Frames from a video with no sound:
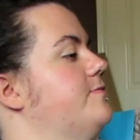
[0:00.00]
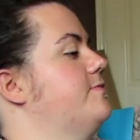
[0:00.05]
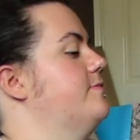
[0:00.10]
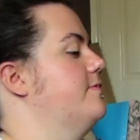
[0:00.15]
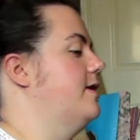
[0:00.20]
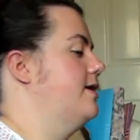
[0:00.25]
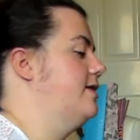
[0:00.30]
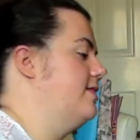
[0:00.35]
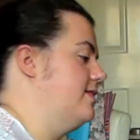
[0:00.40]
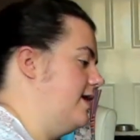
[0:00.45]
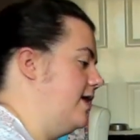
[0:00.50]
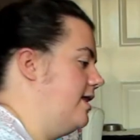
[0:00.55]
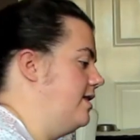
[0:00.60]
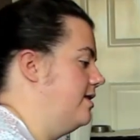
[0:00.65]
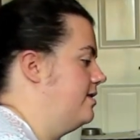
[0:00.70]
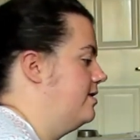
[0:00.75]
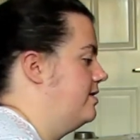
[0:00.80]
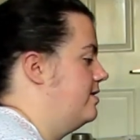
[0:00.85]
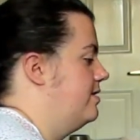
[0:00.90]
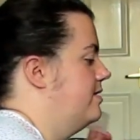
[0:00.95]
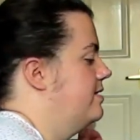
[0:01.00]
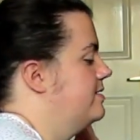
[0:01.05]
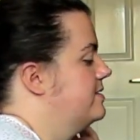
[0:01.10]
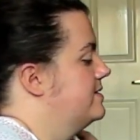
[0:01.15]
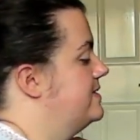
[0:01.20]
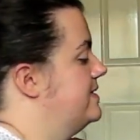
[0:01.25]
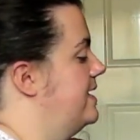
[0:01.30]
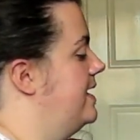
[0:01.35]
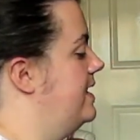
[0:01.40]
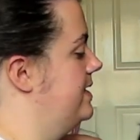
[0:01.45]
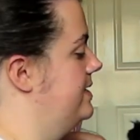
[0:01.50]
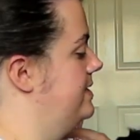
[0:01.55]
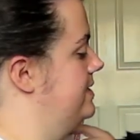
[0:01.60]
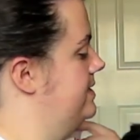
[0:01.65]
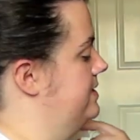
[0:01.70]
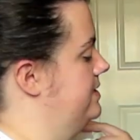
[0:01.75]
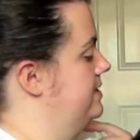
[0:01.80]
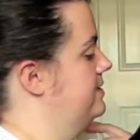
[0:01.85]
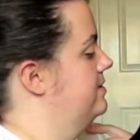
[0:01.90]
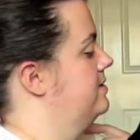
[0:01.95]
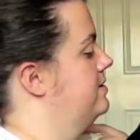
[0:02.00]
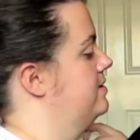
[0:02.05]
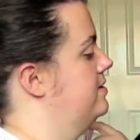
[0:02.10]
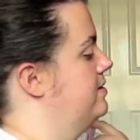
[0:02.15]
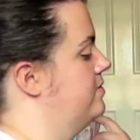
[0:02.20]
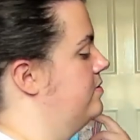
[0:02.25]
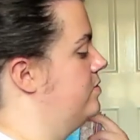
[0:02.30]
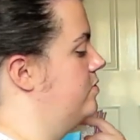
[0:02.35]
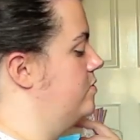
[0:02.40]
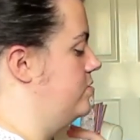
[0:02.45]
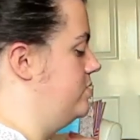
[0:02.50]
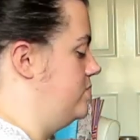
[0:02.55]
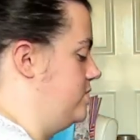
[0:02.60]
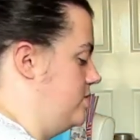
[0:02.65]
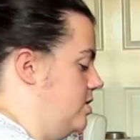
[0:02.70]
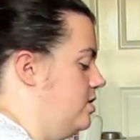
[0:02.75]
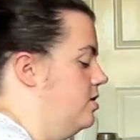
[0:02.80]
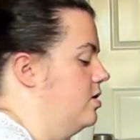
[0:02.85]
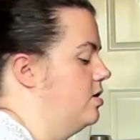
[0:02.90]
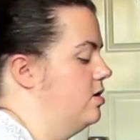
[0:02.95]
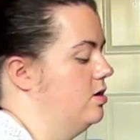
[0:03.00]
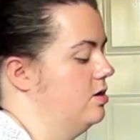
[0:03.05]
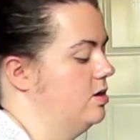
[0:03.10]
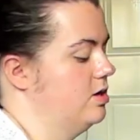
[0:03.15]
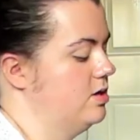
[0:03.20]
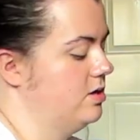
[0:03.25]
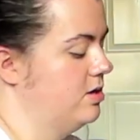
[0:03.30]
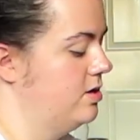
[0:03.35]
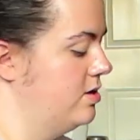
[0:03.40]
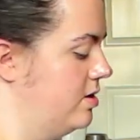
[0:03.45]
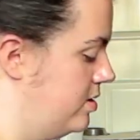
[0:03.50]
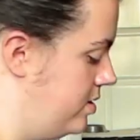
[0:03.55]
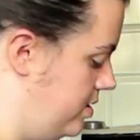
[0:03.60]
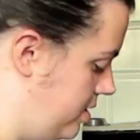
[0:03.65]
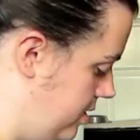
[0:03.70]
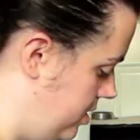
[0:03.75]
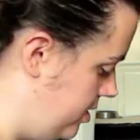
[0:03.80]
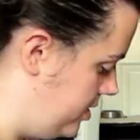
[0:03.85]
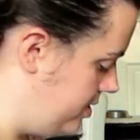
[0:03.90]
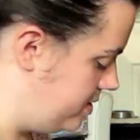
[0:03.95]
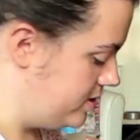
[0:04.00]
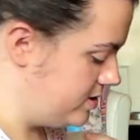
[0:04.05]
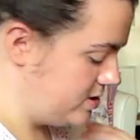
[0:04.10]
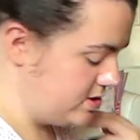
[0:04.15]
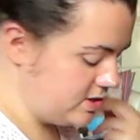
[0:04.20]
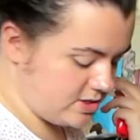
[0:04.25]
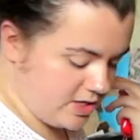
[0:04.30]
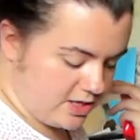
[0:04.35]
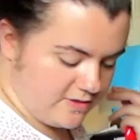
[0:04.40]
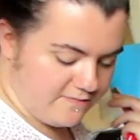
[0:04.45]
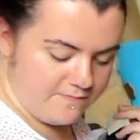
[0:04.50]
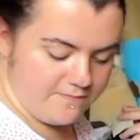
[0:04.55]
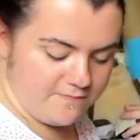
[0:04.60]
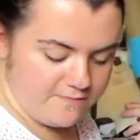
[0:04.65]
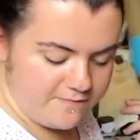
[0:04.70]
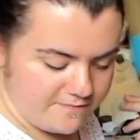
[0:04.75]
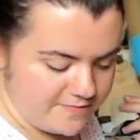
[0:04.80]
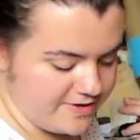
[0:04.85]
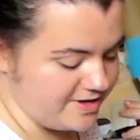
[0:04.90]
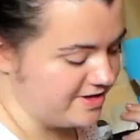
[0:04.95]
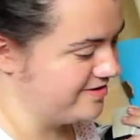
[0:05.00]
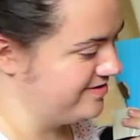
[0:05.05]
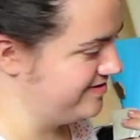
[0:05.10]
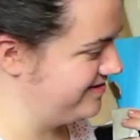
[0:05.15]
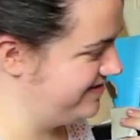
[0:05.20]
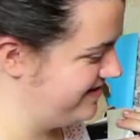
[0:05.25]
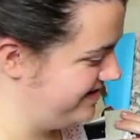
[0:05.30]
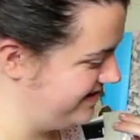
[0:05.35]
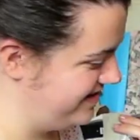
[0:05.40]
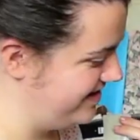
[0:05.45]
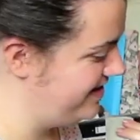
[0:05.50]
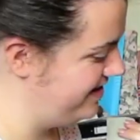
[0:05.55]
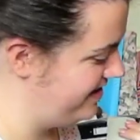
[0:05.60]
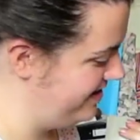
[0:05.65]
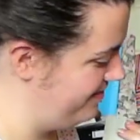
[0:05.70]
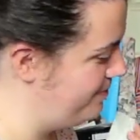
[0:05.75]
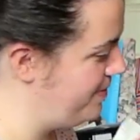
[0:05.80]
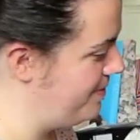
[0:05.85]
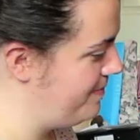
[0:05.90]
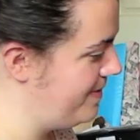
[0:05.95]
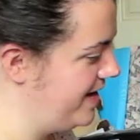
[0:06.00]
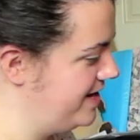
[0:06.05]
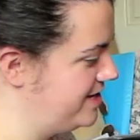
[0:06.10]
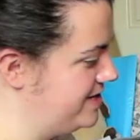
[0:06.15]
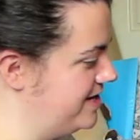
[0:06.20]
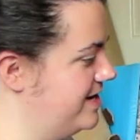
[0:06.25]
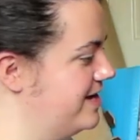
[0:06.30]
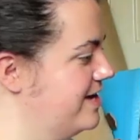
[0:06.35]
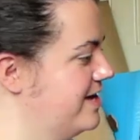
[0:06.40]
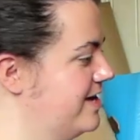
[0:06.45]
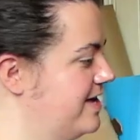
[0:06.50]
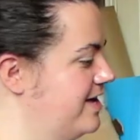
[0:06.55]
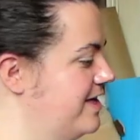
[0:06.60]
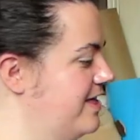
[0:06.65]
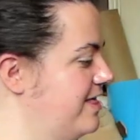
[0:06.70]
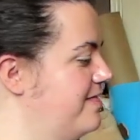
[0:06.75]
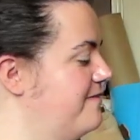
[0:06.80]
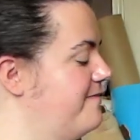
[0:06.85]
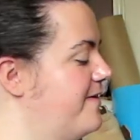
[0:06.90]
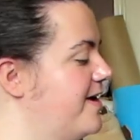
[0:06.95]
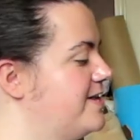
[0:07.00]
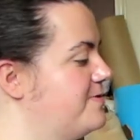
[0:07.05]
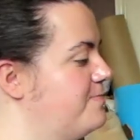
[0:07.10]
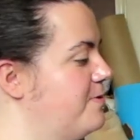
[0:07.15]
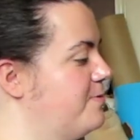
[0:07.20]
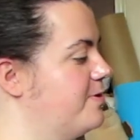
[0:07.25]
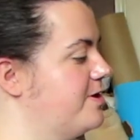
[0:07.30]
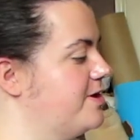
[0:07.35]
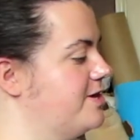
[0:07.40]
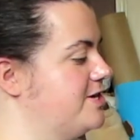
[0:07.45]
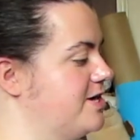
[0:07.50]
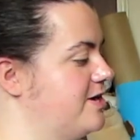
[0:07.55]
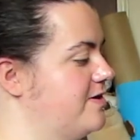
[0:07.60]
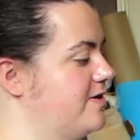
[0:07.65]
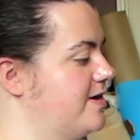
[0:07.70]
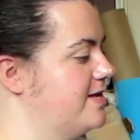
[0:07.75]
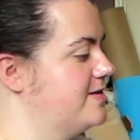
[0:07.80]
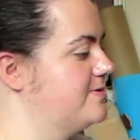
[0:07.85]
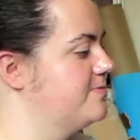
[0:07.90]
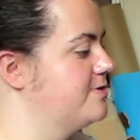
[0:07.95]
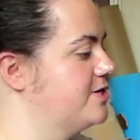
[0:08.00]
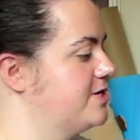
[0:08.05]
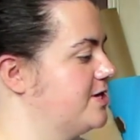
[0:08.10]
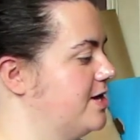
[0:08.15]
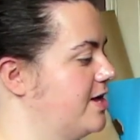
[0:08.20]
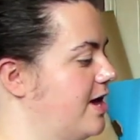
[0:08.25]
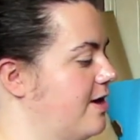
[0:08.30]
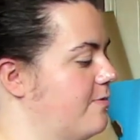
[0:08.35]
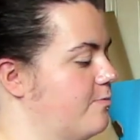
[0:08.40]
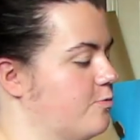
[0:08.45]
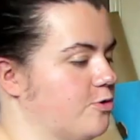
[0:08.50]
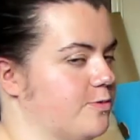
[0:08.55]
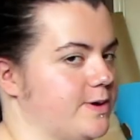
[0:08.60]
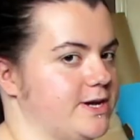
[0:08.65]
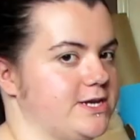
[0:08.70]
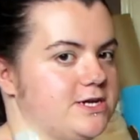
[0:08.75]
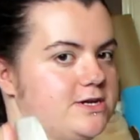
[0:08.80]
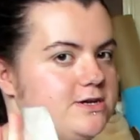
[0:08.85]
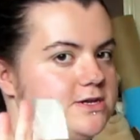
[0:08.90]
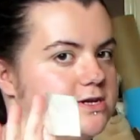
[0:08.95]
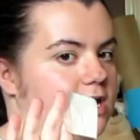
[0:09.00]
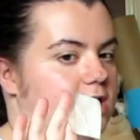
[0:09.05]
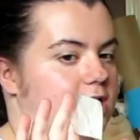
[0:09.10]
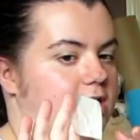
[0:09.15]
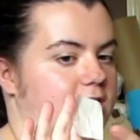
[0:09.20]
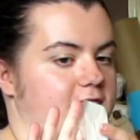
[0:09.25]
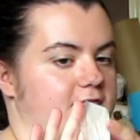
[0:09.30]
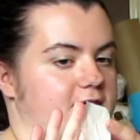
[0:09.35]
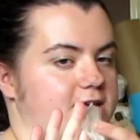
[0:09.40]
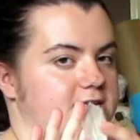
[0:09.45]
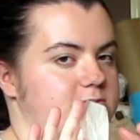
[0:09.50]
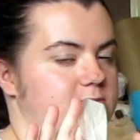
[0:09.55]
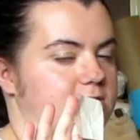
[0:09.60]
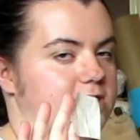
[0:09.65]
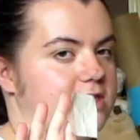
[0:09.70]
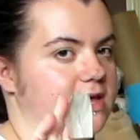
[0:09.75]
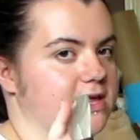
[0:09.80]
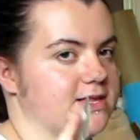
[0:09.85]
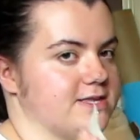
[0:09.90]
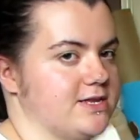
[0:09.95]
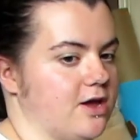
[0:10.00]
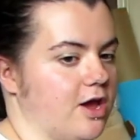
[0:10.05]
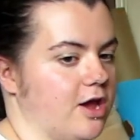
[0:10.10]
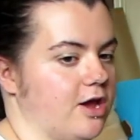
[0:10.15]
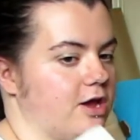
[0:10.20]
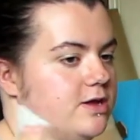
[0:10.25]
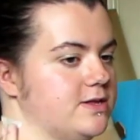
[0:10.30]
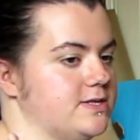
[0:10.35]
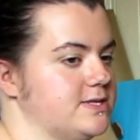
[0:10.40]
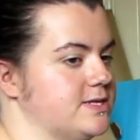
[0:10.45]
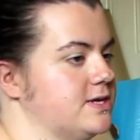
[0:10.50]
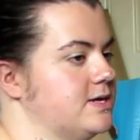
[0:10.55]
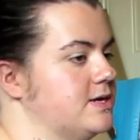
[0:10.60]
Right then, sit. Good dog. So be patient. The first bit we're going to do is we're just going to get Rory to target this with his nose,